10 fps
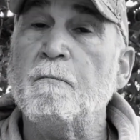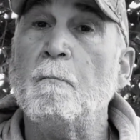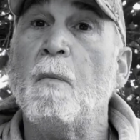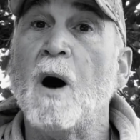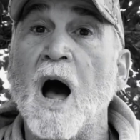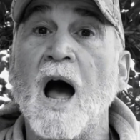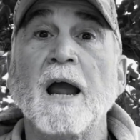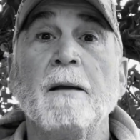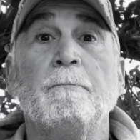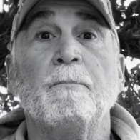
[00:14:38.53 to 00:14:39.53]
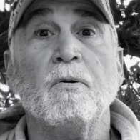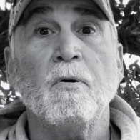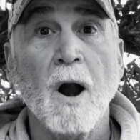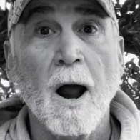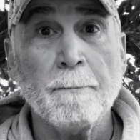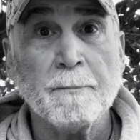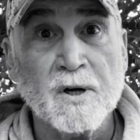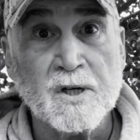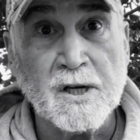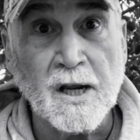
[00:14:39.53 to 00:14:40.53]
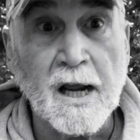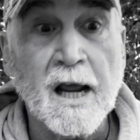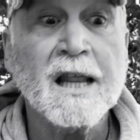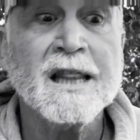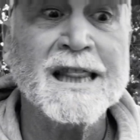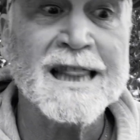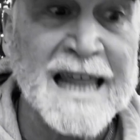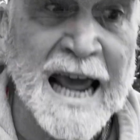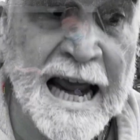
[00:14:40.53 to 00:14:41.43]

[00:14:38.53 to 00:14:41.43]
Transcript: He is also a private judge, and